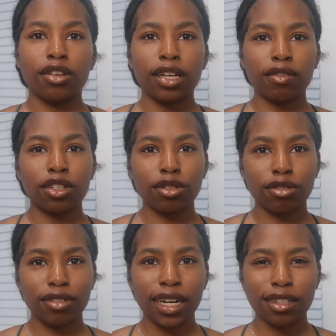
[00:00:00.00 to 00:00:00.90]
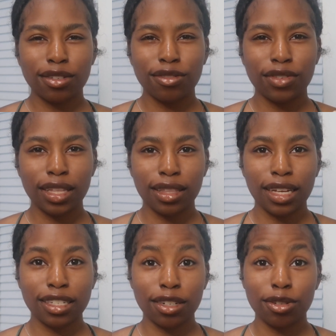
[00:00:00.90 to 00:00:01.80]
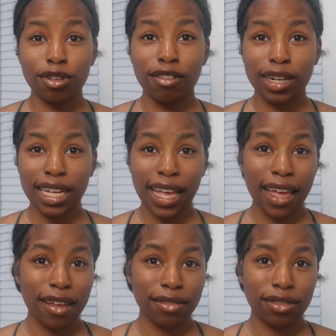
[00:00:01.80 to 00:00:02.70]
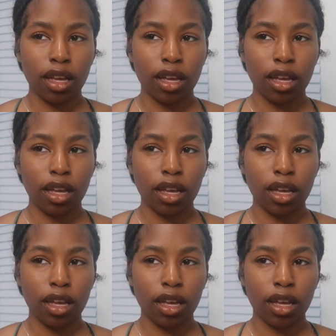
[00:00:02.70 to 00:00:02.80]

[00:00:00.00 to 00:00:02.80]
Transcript: you have to show gratitude for the things that you already have